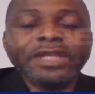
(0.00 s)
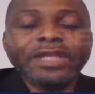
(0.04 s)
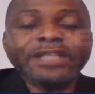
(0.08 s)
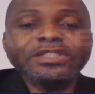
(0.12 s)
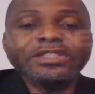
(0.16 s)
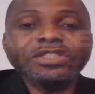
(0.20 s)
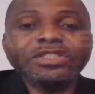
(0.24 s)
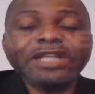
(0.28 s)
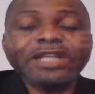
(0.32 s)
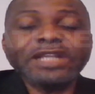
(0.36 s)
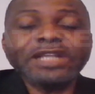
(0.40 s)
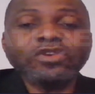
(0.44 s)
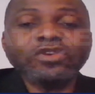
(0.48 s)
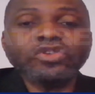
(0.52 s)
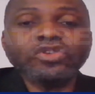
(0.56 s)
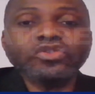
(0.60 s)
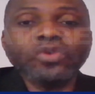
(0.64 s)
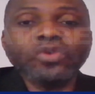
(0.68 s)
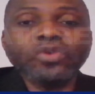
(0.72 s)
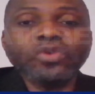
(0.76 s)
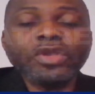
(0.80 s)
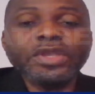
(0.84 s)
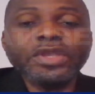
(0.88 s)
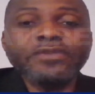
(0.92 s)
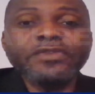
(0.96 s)
Nigeria
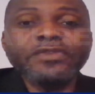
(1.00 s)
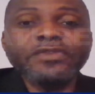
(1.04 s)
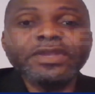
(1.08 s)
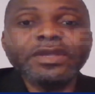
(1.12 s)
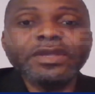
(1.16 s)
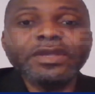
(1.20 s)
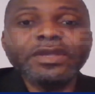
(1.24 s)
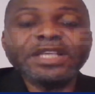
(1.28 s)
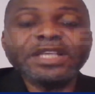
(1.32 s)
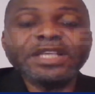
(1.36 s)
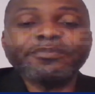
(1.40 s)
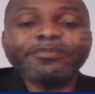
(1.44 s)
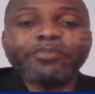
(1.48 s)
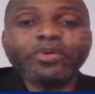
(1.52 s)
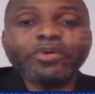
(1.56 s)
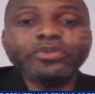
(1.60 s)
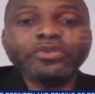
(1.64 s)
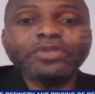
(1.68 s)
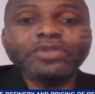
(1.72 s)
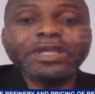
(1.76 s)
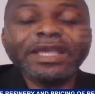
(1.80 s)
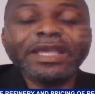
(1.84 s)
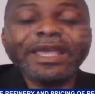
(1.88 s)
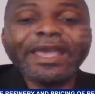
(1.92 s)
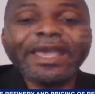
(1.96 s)
does not even
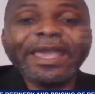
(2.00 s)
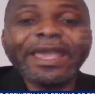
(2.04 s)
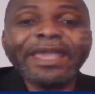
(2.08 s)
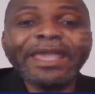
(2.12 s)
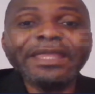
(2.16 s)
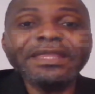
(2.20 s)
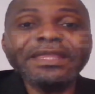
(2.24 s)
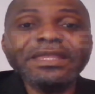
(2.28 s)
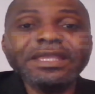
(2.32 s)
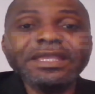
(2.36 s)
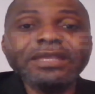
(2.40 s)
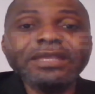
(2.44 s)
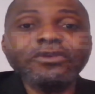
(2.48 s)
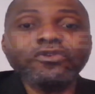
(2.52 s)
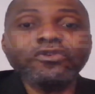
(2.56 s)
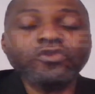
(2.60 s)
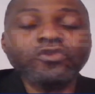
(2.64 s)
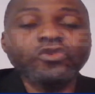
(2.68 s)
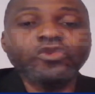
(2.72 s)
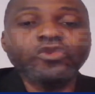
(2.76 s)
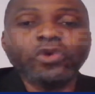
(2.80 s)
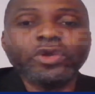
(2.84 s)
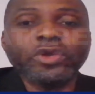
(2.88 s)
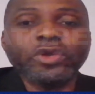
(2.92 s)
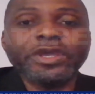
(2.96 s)
export any
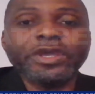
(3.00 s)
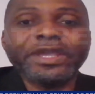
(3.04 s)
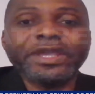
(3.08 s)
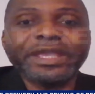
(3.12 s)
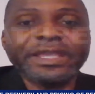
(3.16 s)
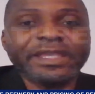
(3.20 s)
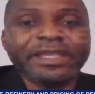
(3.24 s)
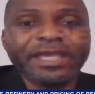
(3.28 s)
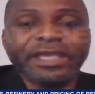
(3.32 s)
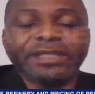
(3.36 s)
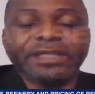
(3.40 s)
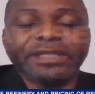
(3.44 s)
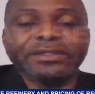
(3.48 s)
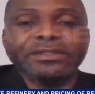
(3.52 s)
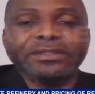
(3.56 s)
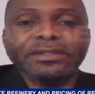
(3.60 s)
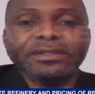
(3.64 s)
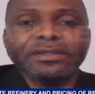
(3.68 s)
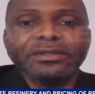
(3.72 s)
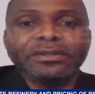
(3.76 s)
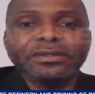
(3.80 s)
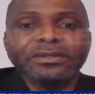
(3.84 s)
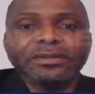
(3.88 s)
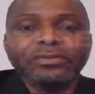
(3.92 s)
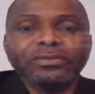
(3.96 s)
crude oil again,
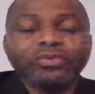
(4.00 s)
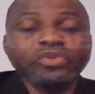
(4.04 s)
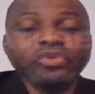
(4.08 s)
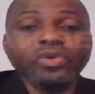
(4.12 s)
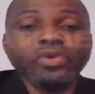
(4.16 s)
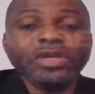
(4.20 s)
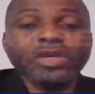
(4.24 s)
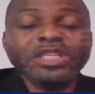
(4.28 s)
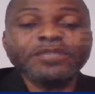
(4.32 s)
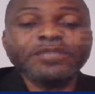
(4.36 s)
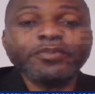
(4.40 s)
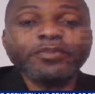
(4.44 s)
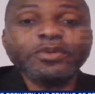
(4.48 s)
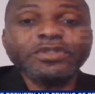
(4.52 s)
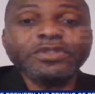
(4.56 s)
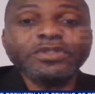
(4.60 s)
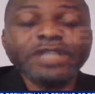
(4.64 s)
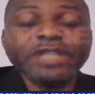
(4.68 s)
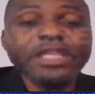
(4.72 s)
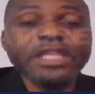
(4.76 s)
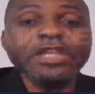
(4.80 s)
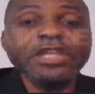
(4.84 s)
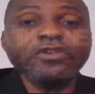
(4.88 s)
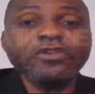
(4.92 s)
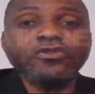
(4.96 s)
we don't
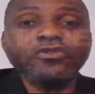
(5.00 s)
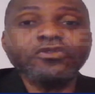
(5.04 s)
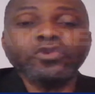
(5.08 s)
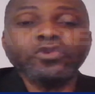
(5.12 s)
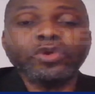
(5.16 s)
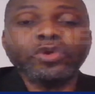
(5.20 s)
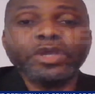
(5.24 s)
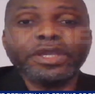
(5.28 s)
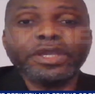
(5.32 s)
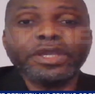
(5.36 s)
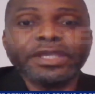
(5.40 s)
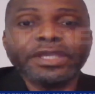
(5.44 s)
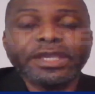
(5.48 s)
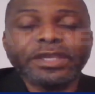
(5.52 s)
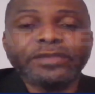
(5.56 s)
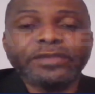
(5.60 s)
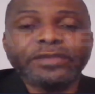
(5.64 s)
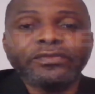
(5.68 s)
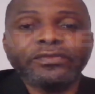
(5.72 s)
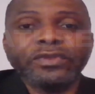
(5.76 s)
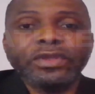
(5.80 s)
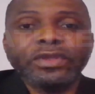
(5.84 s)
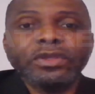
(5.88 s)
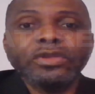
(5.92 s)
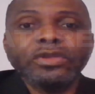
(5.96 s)
export any crude oil
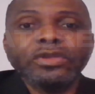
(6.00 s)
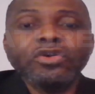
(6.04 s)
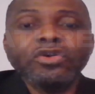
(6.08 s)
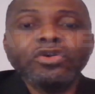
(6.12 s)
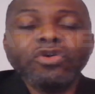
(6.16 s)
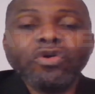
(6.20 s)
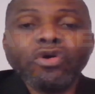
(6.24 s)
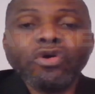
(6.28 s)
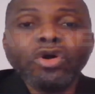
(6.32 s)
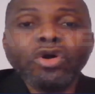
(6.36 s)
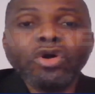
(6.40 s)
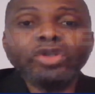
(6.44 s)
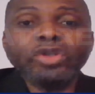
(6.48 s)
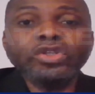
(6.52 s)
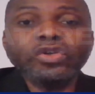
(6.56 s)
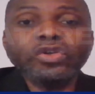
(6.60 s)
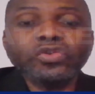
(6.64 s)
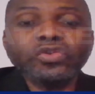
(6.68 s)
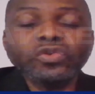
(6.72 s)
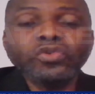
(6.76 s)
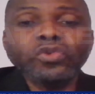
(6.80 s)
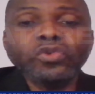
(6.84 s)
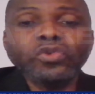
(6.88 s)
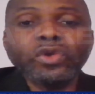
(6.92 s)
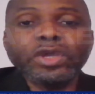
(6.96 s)
again. All the
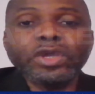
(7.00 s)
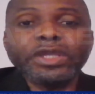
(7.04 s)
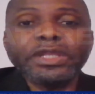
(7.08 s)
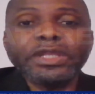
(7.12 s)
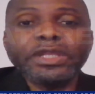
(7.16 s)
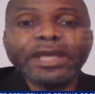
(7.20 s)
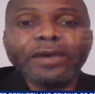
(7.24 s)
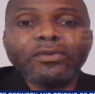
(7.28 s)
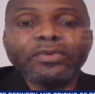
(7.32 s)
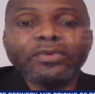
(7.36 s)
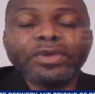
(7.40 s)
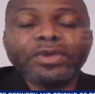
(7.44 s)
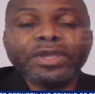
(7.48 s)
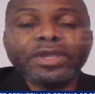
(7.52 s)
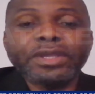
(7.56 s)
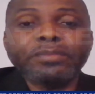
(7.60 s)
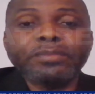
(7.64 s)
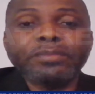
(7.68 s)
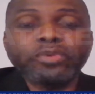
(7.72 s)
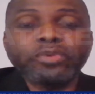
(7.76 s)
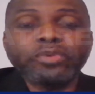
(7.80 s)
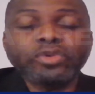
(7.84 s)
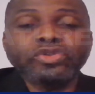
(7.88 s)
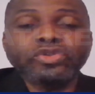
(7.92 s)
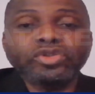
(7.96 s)
crude oil that
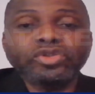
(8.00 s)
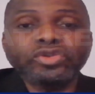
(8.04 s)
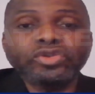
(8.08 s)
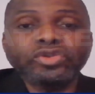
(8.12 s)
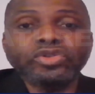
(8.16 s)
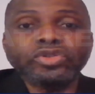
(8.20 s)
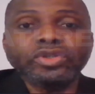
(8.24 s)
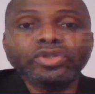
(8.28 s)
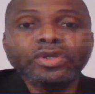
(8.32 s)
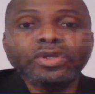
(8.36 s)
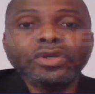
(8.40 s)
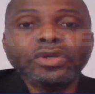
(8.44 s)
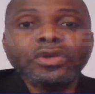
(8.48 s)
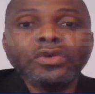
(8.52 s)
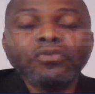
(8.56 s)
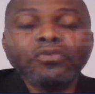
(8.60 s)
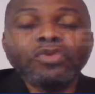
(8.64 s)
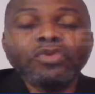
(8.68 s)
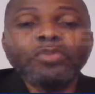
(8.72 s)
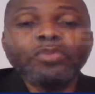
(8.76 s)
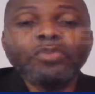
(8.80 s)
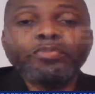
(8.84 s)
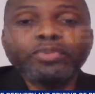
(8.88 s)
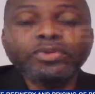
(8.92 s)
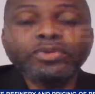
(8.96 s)
we produce,
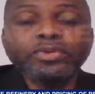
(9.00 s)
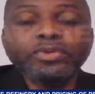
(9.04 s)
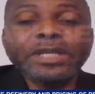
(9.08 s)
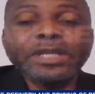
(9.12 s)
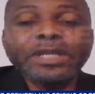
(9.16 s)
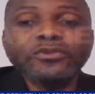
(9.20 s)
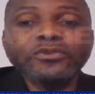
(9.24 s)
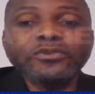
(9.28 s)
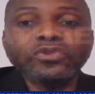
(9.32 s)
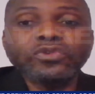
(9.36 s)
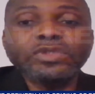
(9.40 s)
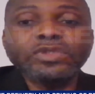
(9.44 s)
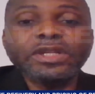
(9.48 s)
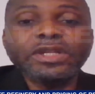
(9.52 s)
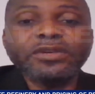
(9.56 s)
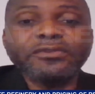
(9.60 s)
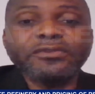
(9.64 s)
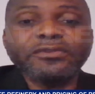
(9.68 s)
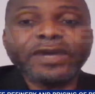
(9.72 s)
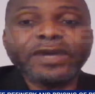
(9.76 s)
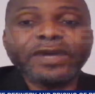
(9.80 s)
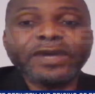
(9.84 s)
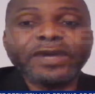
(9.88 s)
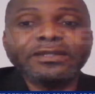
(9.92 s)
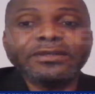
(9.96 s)
we put them through the
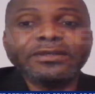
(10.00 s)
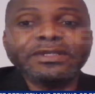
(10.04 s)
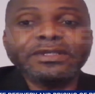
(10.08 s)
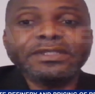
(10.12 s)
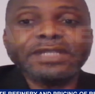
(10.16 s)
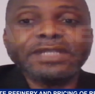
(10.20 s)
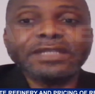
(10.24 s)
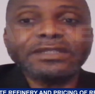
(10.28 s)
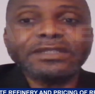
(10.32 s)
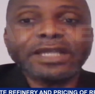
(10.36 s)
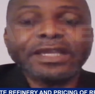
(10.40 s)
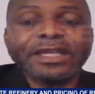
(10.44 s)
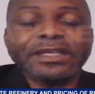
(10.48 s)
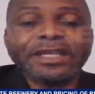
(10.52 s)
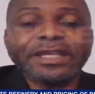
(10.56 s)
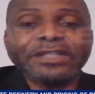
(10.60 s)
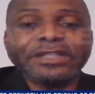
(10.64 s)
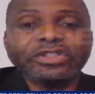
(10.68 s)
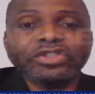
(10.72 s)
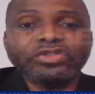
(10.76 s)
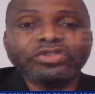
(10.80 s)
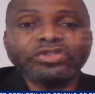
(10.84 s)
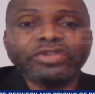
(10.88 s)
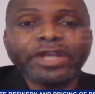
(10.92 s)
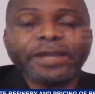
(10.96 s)
refineries that are in
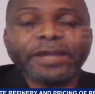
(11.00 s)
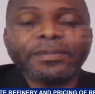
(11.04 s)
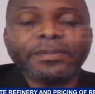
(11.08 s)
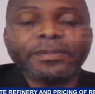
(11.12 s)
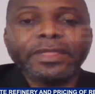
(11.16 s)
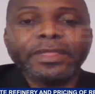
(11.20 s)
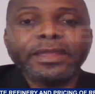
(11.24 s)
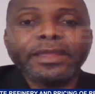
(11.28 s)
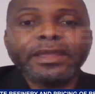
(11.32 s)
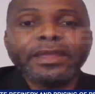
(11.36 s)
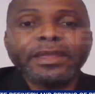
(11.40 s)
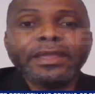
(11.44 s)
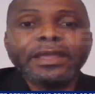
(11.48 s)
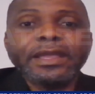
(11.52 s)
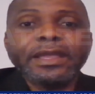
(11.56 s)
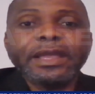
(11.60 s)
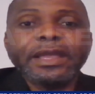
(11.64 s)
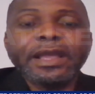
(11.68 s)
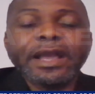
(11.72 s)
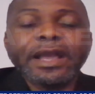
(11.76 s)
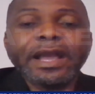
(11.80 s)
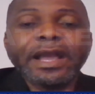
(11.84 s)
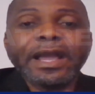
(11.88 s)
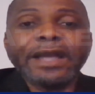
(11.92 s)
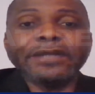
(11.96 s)
Nigeria,
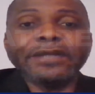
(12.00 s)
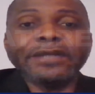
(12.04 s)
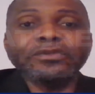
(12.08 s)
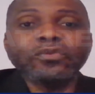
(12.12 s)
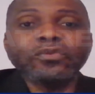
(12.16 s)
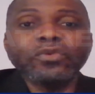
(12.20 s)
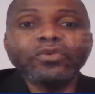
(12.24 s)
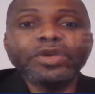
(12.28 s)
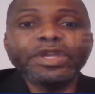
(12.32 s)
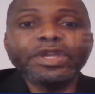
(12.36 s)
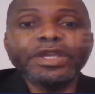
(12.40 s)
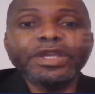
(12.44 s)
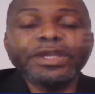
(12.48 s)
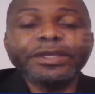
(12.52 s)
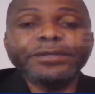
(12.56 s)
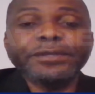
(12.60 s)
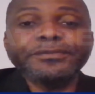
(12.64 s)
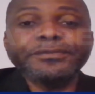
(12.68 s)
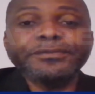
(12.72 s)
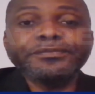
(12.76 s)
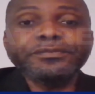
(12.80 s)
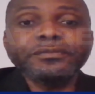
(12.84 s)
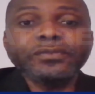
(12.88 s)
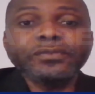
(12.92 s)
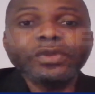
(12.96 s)
and
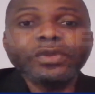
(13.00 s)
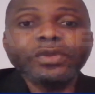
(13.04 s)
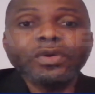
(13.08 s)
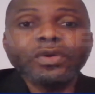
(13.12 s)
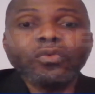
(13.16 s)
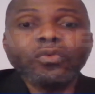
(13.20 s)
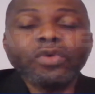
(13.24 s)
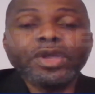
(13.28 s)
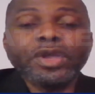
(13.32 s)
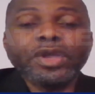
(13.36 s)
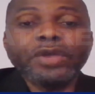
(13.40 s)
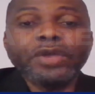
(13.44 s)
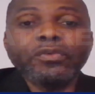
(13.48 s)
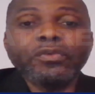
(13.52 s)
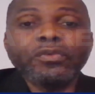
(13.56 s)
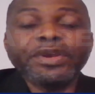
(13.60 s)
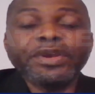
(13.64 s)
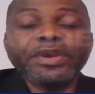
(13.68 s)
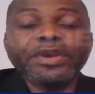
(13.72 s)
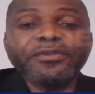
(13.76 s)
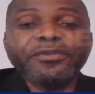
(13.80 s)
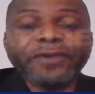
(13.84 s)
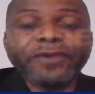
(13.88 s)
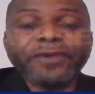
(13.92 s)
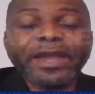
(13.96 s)
we
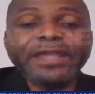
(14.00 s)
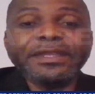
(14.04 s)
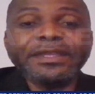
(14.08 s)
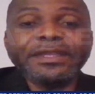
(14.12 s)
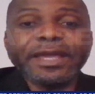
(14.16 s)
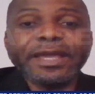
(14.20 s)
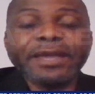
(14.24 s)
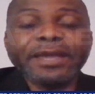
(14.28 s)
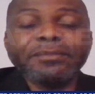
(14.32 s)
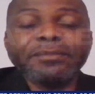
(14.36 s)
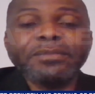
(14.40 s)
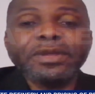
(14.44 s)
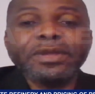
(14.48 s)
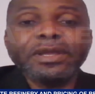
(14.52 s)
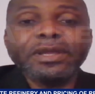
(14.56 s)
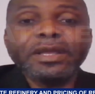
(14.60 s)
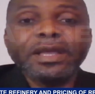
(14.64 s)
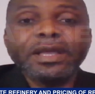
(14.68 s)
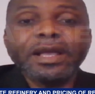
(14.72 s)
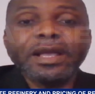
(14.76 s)
refine them,